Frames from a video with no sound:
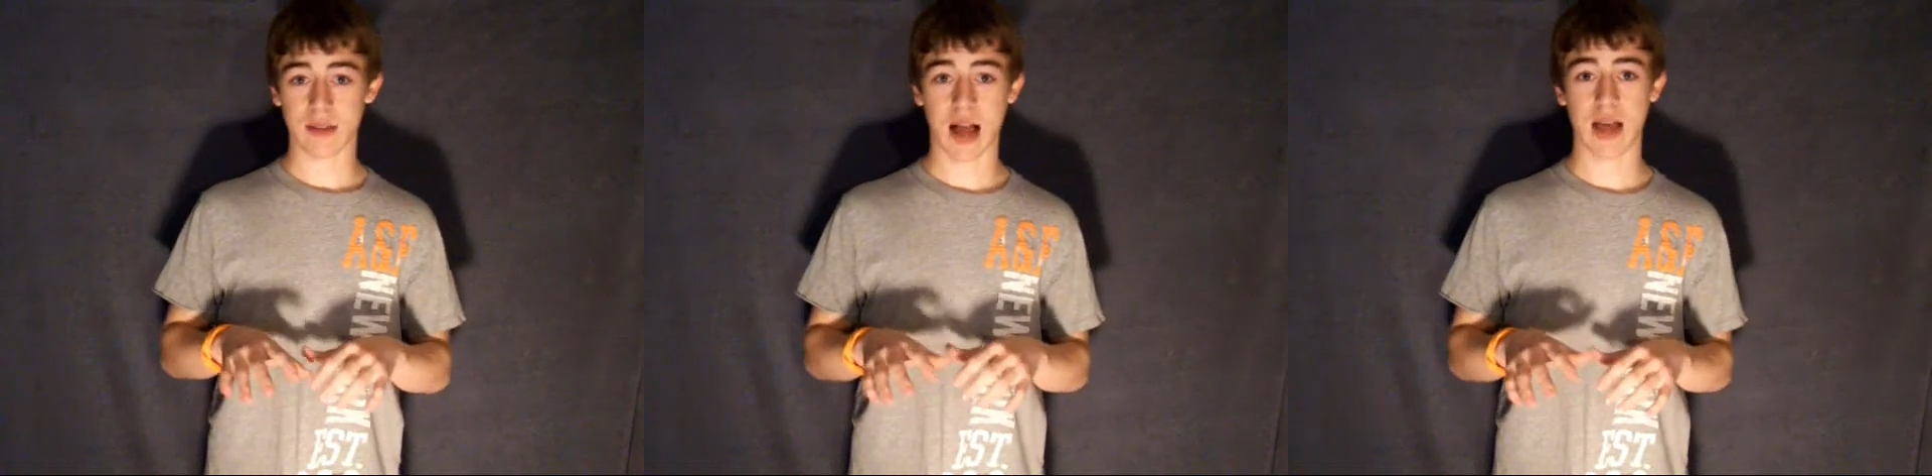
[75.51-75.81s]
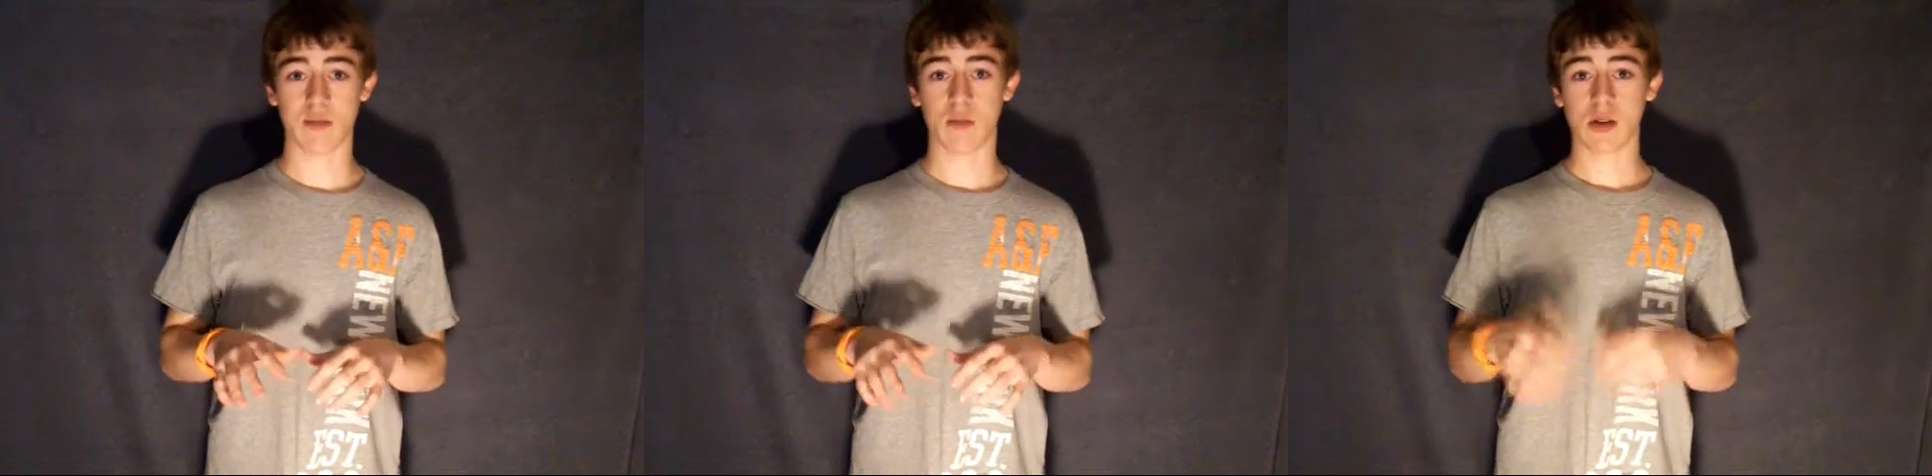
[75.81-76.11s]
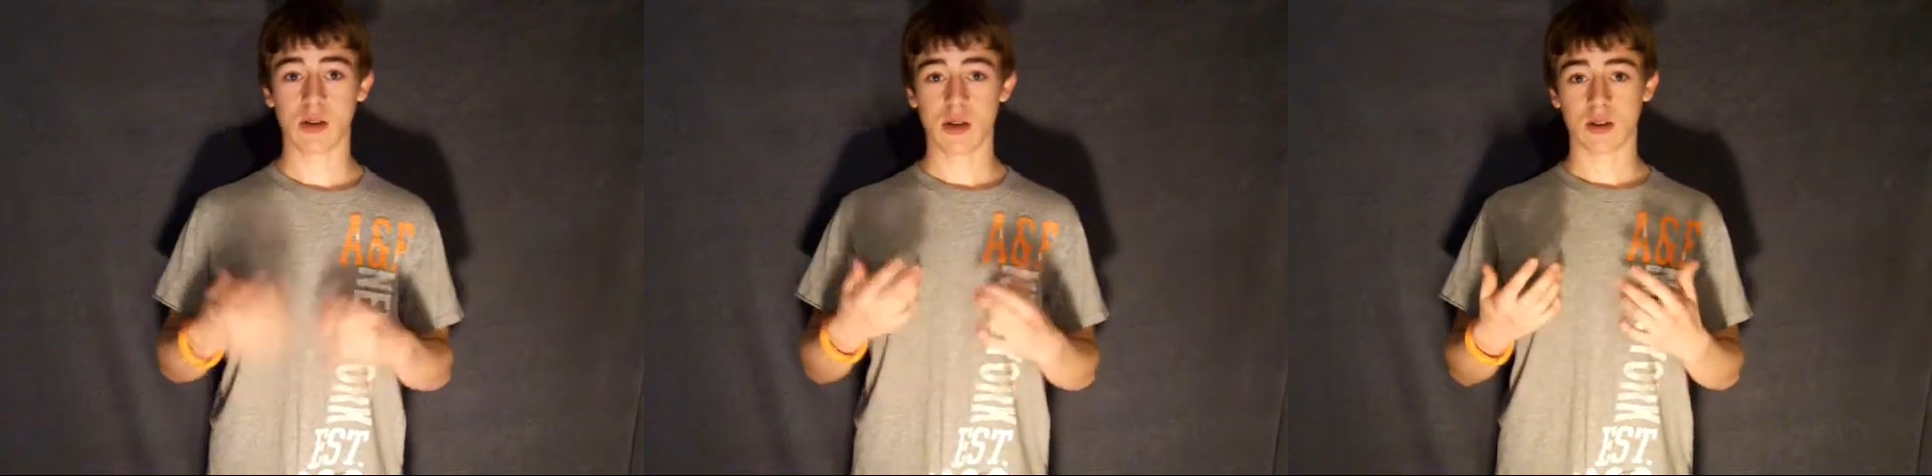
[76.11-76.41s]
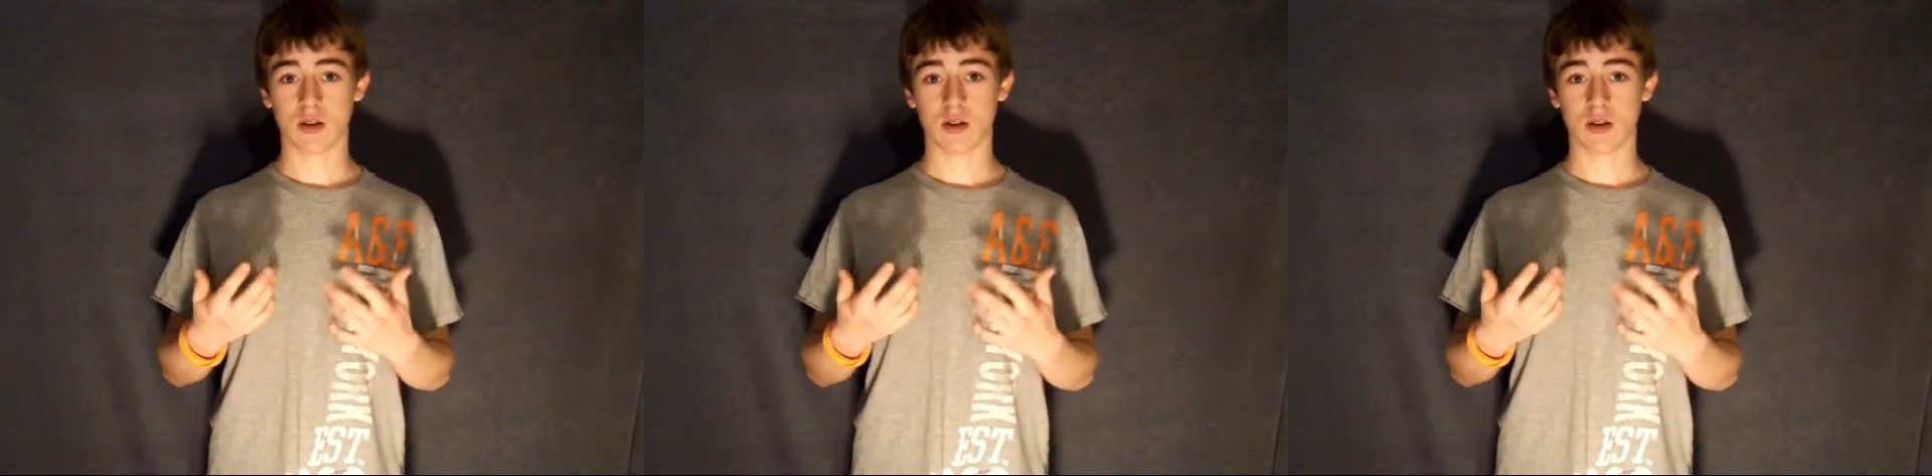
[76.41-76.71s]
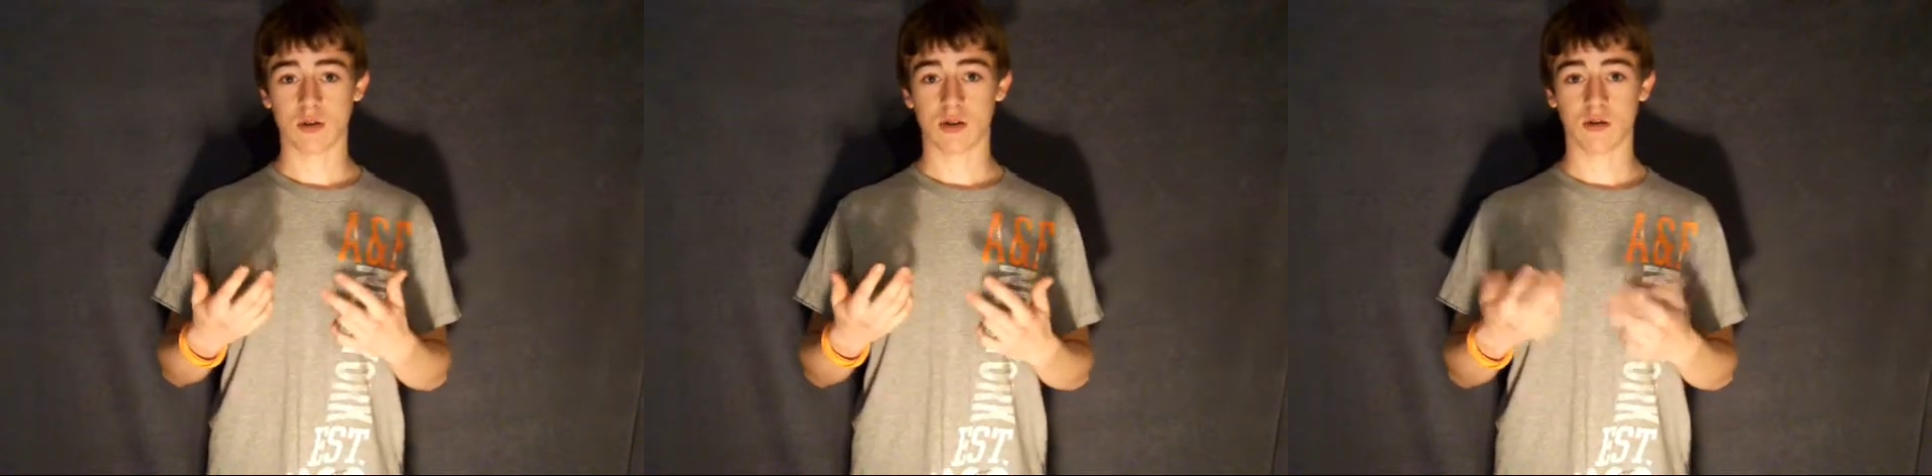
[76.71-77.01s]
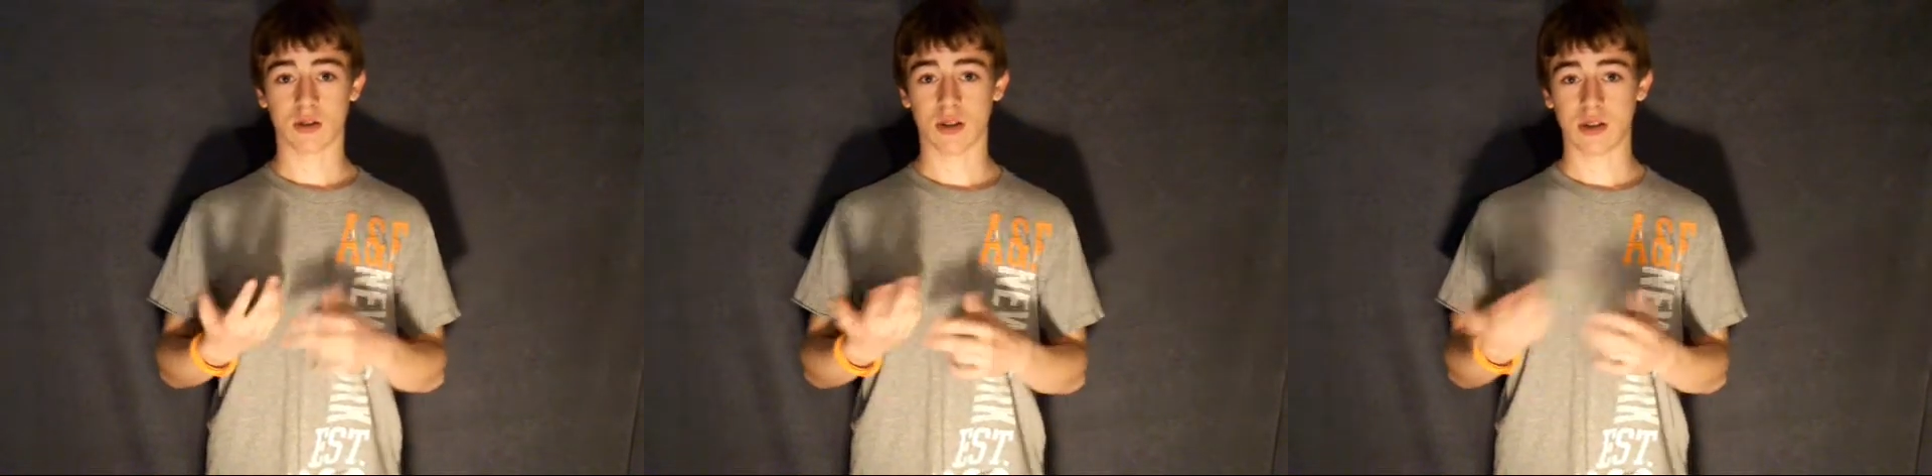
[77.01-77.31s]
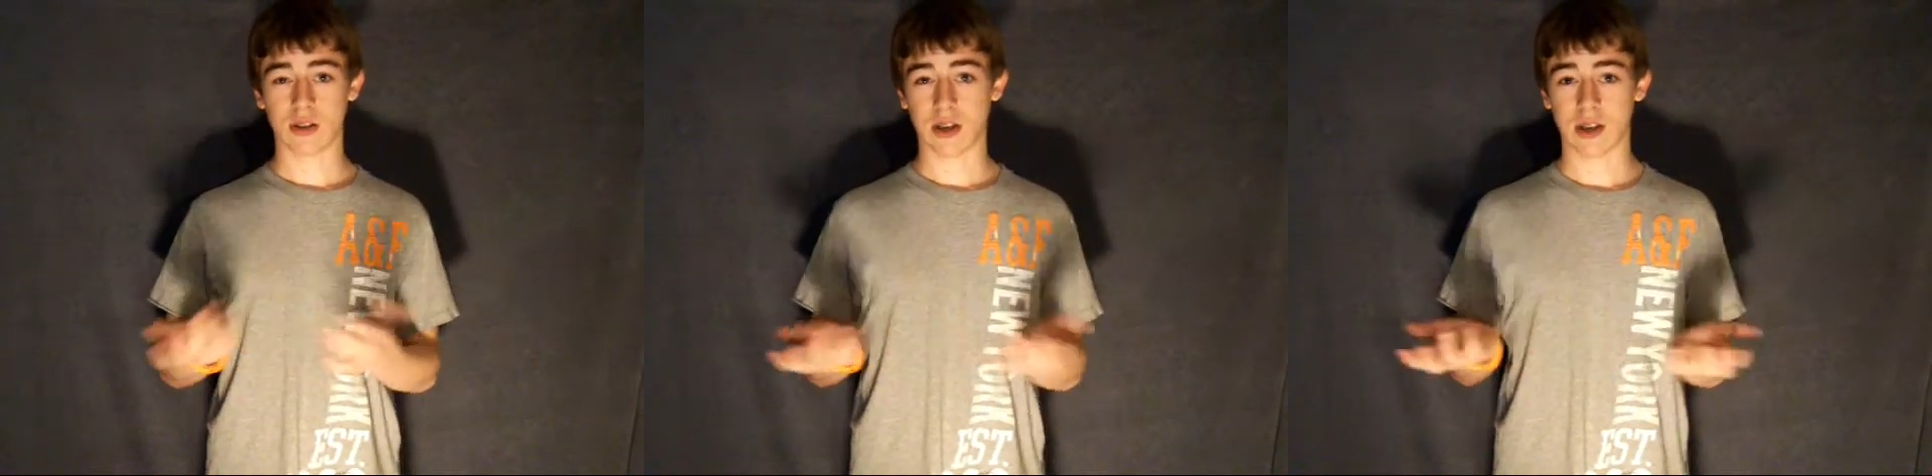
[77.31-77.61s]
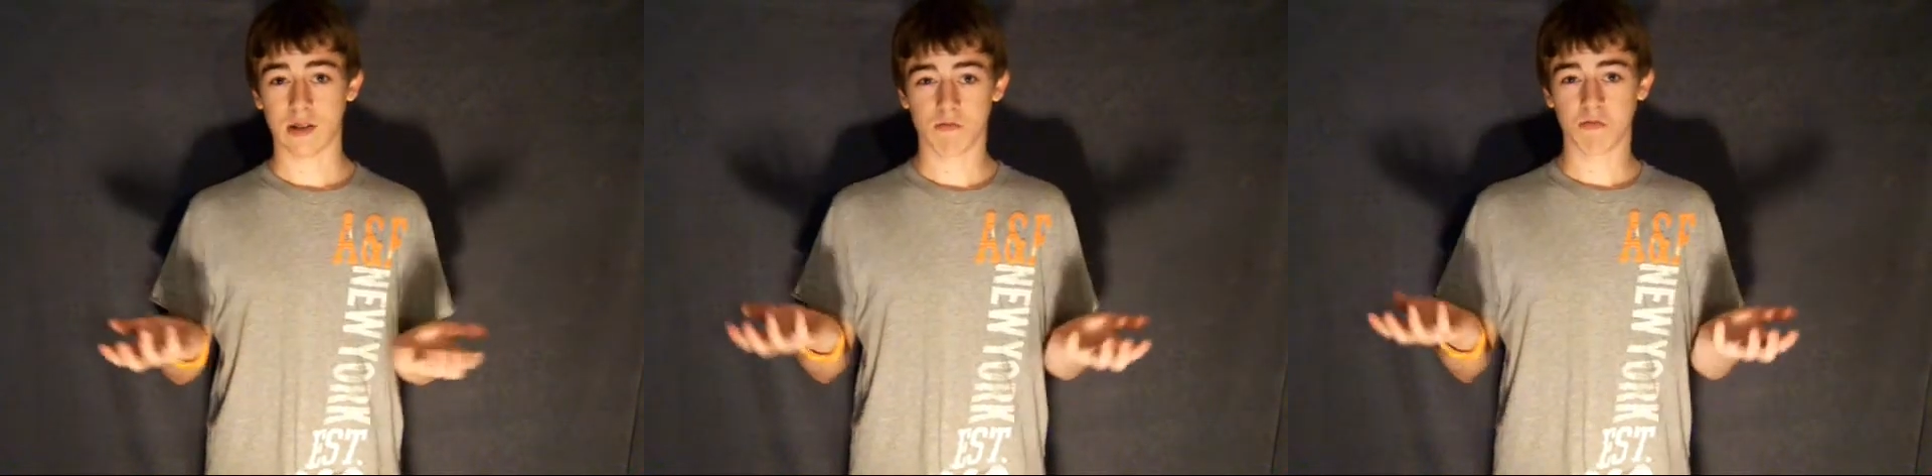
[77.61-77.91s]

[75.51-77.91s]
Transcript: time, so it's sort of just like,